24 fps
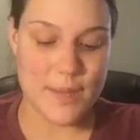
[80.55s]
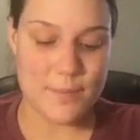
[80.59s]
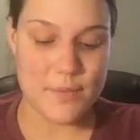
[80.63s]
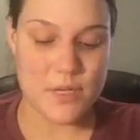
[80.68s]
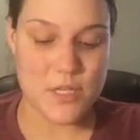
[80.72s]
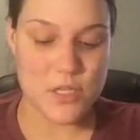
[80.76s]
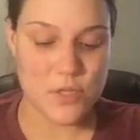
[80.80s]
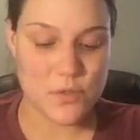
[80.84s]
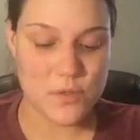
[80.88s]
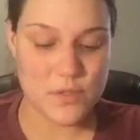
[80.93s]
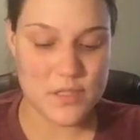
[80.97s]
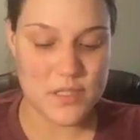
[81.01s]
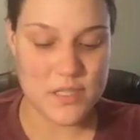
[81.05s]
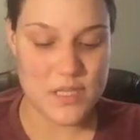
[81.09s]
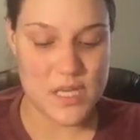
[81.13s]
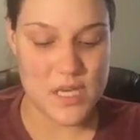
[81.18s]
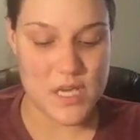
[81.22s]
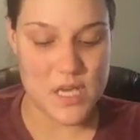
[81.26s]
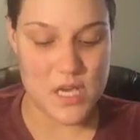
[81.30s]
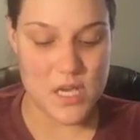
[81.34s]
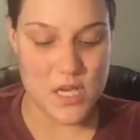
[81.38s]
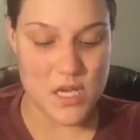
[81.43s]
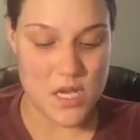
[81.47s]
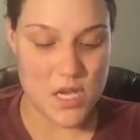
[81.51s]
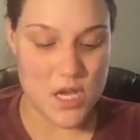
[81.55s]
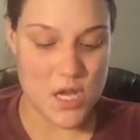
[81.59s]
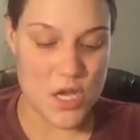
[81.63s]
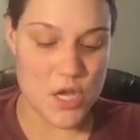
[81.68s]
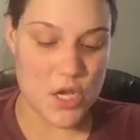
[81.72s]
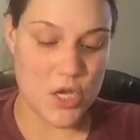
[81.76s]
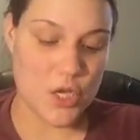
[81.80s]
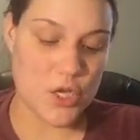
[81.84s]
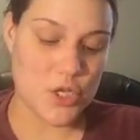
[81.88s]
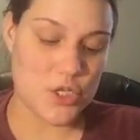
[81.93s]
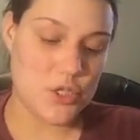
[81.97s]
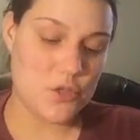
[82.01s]
I'm going to use the
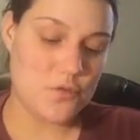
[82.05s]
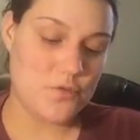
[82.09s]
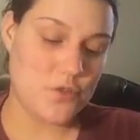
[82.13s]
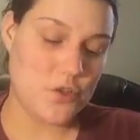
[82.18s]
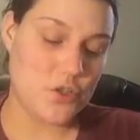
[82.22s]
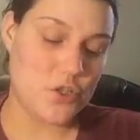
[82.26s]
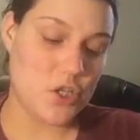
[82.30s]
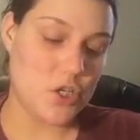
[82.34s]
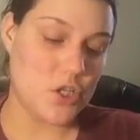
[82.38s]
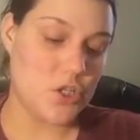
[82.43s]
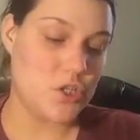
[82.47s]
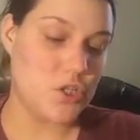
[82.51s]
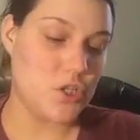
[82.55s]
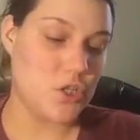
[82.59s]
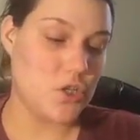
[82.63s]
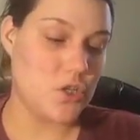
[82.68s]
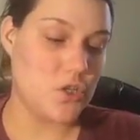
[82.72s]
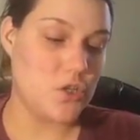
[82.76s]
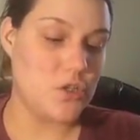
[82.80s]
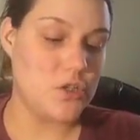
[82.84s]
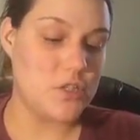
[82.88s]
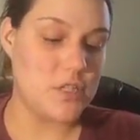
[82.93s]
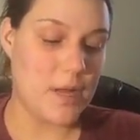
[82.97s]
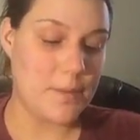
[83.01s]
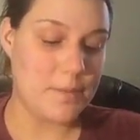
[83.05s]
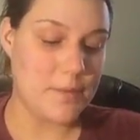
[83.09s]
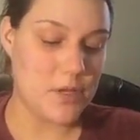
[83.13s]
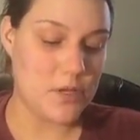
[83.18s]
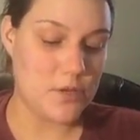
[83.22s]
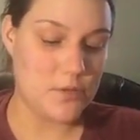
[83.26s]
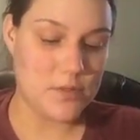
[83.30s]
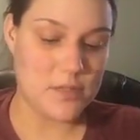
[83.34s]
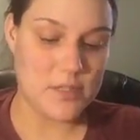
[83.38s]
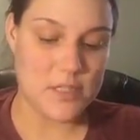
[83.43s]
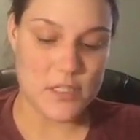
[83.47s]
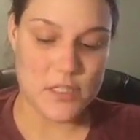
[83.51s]
cushion for dark circles. I'm going to
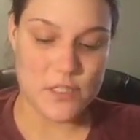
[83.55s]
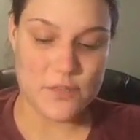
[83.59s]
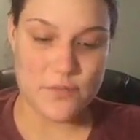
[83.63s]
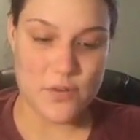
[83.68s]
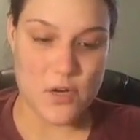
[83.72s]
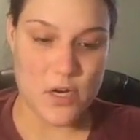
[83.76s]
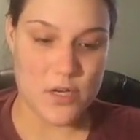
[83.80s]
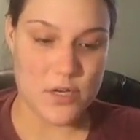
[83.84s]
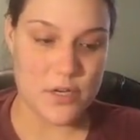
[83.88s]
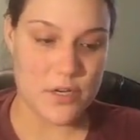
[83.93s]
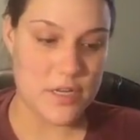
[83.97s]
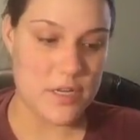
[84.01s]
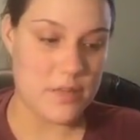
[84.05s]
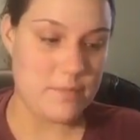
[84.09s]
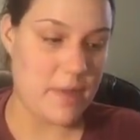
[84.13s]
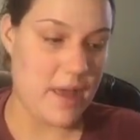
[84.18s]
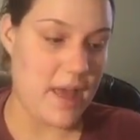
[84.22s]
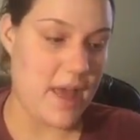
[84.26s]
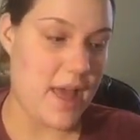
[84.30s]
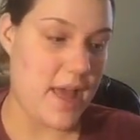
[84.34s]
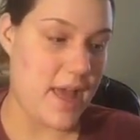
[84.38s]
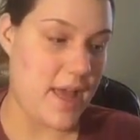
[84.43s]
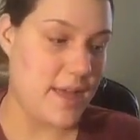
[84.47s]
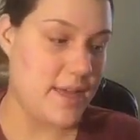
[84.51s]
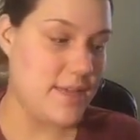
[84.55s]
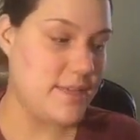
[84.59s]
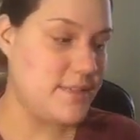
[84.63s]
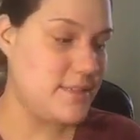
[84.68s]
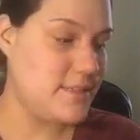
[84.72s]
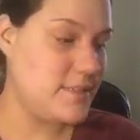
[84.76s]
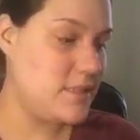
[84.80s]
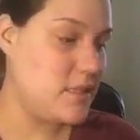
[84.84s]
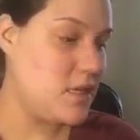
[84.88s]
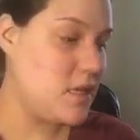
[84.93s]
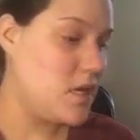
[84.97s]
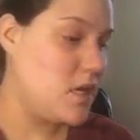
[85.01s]
use this for underneath my
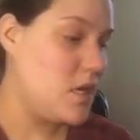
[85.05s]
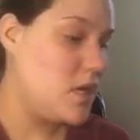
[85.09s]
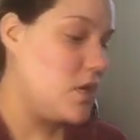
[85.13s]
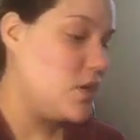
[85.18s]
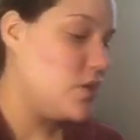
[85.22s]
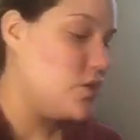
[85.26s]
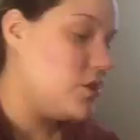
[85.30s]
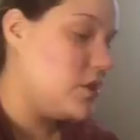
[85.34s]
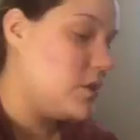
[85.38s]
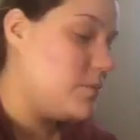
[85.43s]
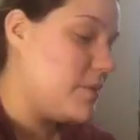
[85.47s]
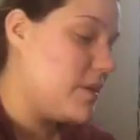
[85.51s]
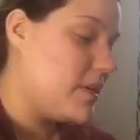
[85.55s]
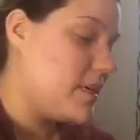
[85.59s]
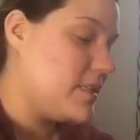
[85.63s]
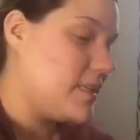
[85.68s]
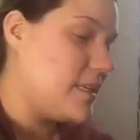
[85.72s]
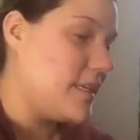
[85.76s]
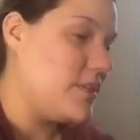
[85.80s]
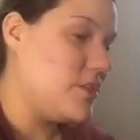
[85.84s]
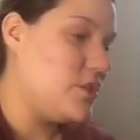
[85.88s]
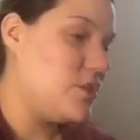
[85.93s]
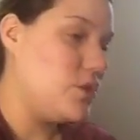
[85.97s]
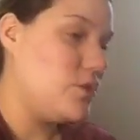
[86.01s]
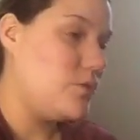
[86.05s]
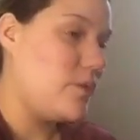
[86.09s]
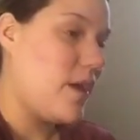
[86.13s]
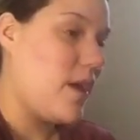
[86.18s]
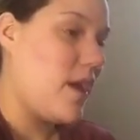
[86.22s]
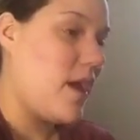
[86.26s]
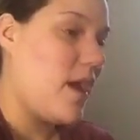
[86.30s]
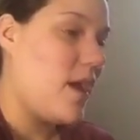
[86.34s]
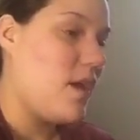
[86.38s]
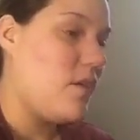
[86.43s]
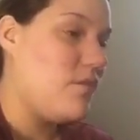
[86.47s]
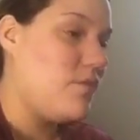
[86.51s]
eyes, just because I do
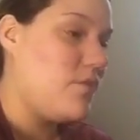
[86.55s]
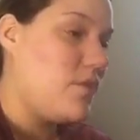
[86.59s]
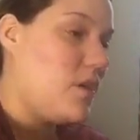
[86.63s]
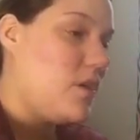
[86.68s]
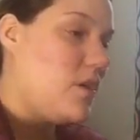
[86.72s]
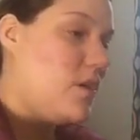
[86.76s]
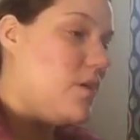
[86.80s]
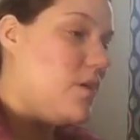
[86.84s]
have